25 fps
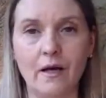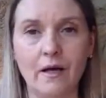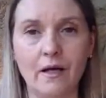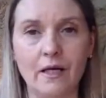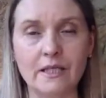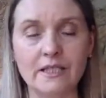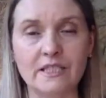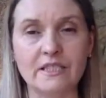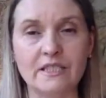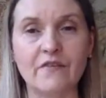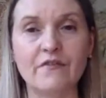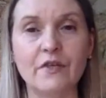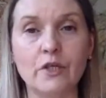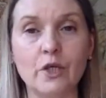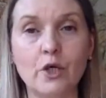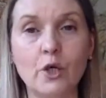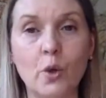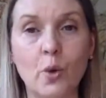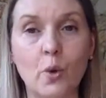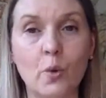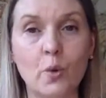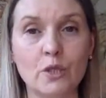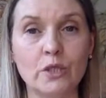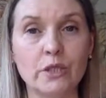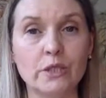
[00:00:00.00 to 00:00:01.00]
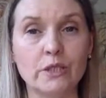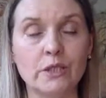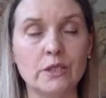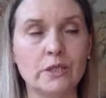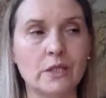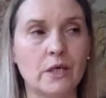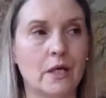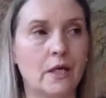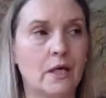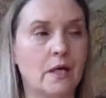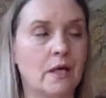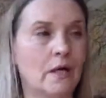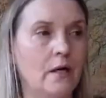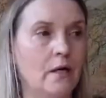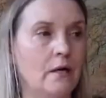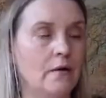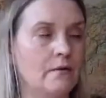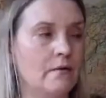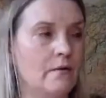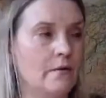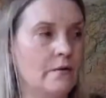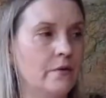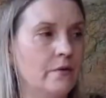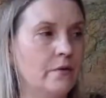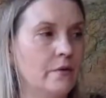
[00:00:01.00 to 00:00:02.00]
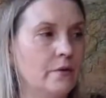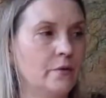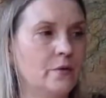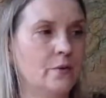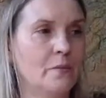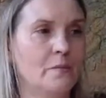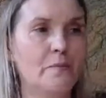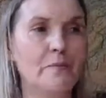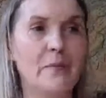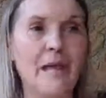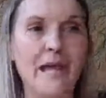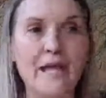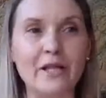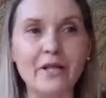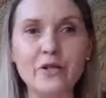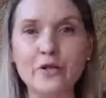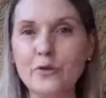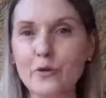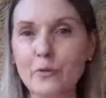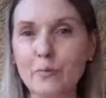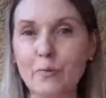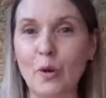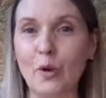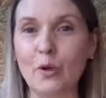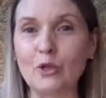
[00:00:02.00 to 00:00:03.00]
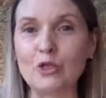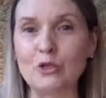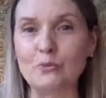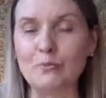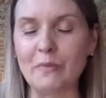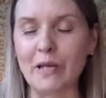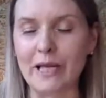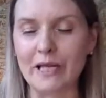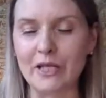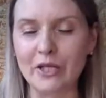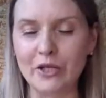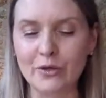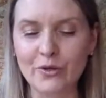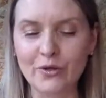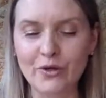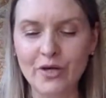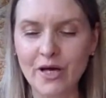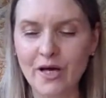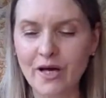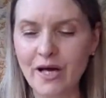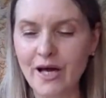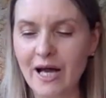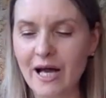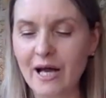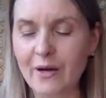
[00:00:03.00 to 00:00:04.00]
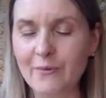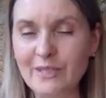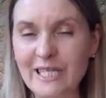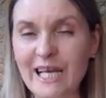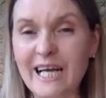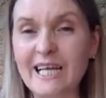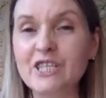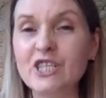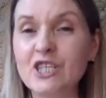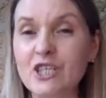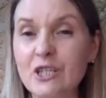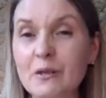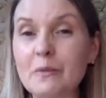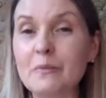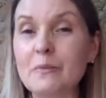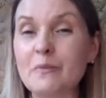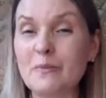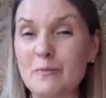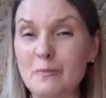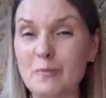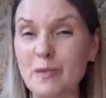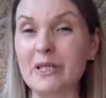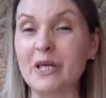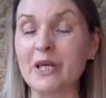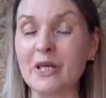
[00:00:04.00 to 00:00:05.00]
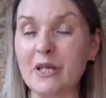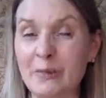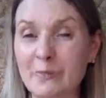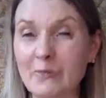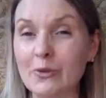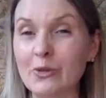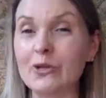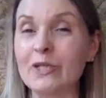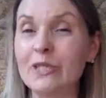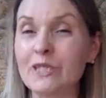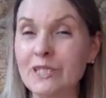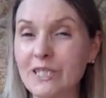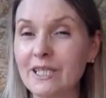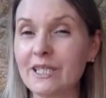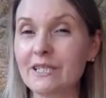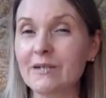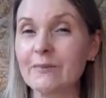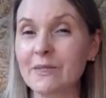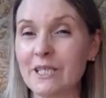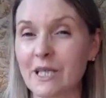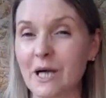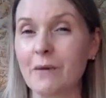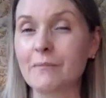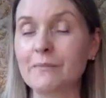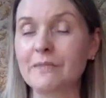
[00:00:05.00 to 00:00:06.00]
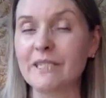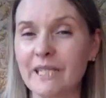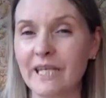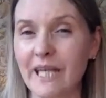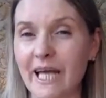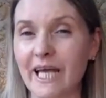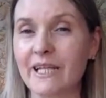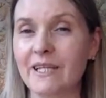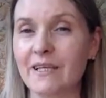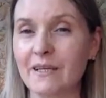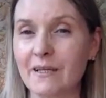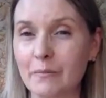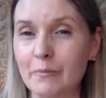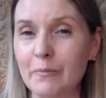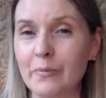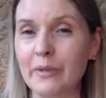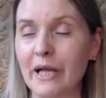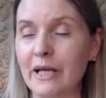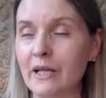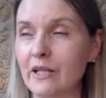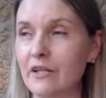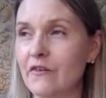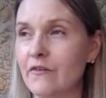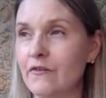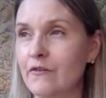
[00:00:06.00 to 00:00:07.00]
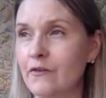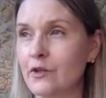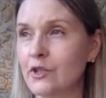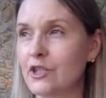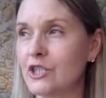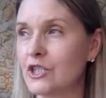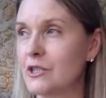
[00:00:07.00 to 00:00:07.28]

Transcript: seven course menu, posh menu. It would actually be the community that would come together and bring the food.